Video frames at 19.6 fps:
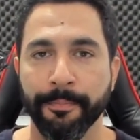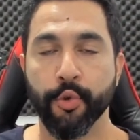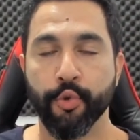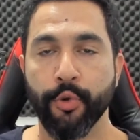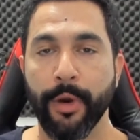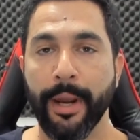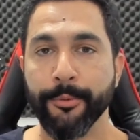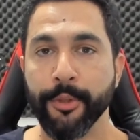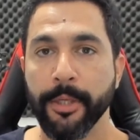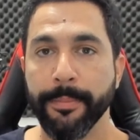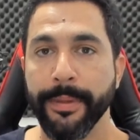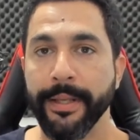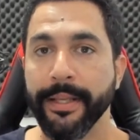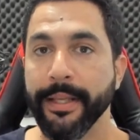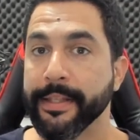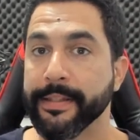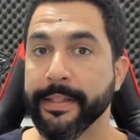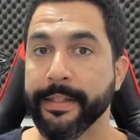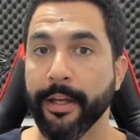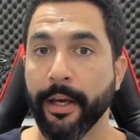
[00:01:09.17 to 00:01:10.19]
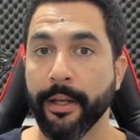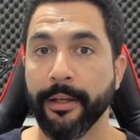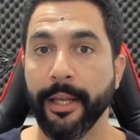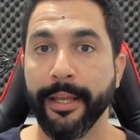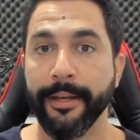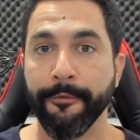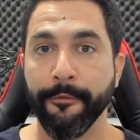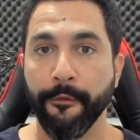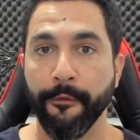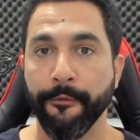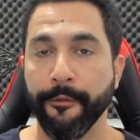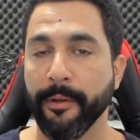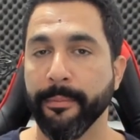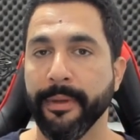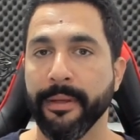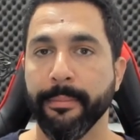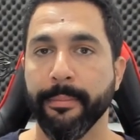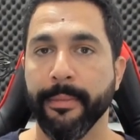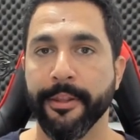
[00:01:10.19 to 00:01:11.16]
Dropshipping is an online
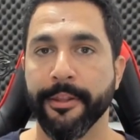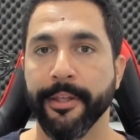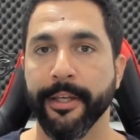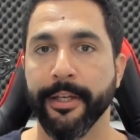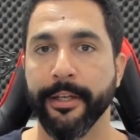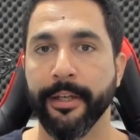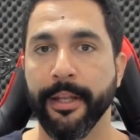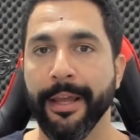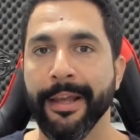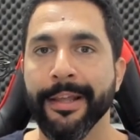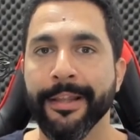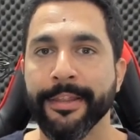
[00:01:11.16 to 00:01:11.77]
fulfillment method